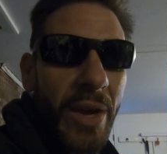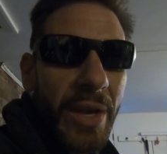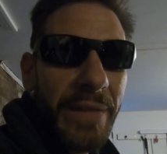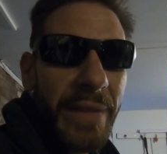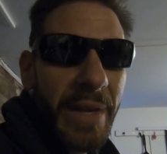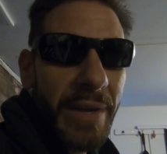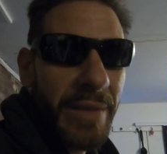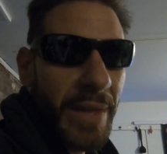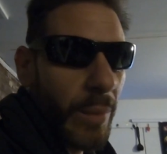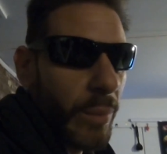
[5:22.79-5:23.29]
on
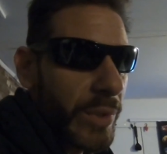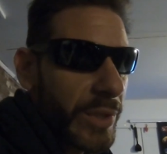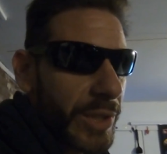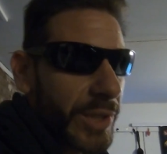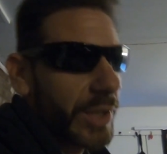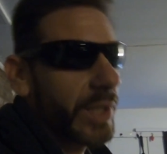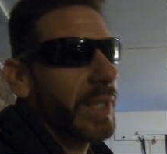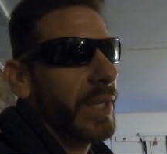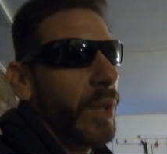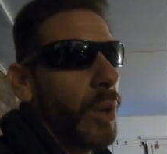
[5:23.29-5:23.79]
there that we're
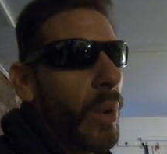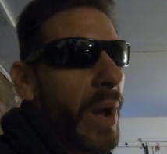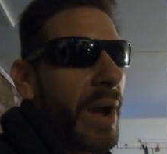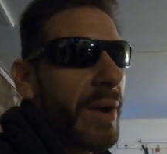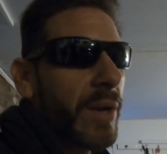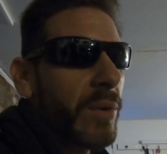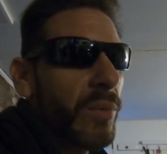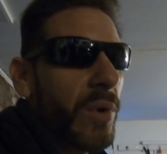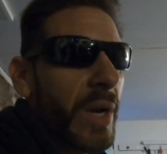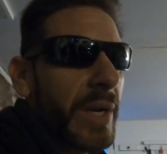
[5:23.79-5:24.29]
just going to go
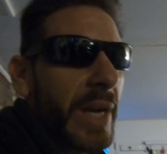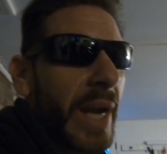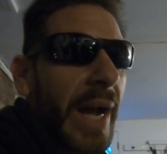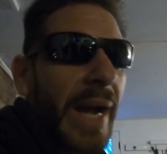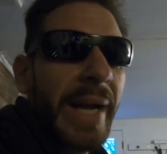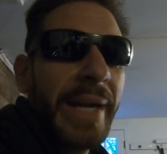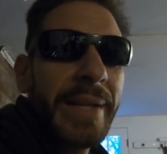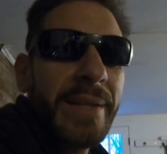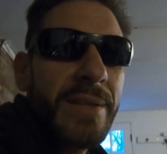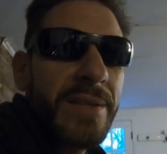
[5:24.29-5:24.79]
out and run
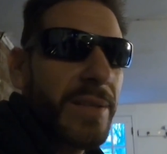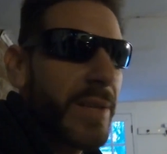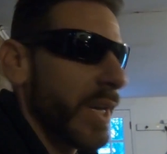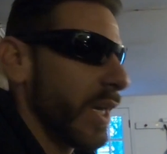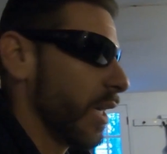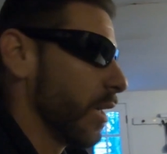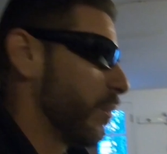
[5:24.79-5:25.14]
9s,